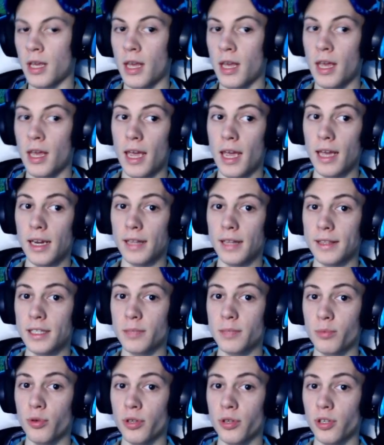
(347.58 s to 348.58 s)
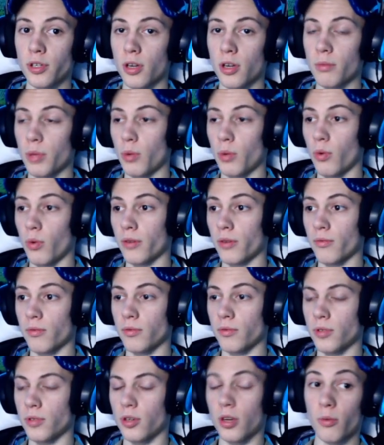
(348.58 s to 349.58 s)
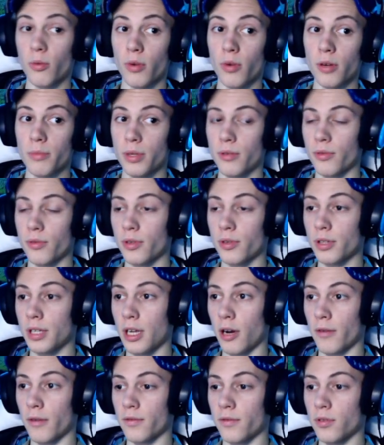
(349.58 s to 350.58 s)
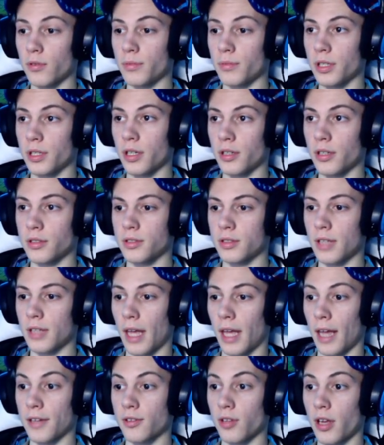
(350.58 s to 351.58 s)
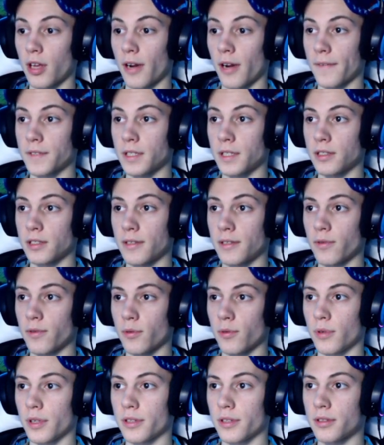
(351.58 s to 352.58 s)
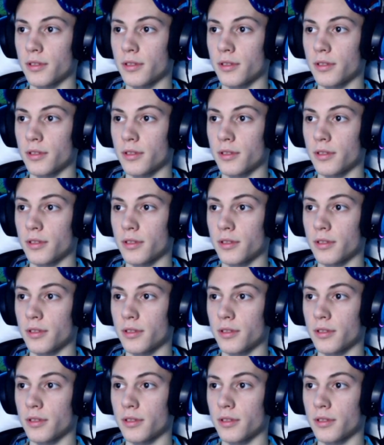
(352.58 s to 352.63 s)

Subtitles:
And at this point, you're gonna want to be really careful, because that's a lot of TNT for one.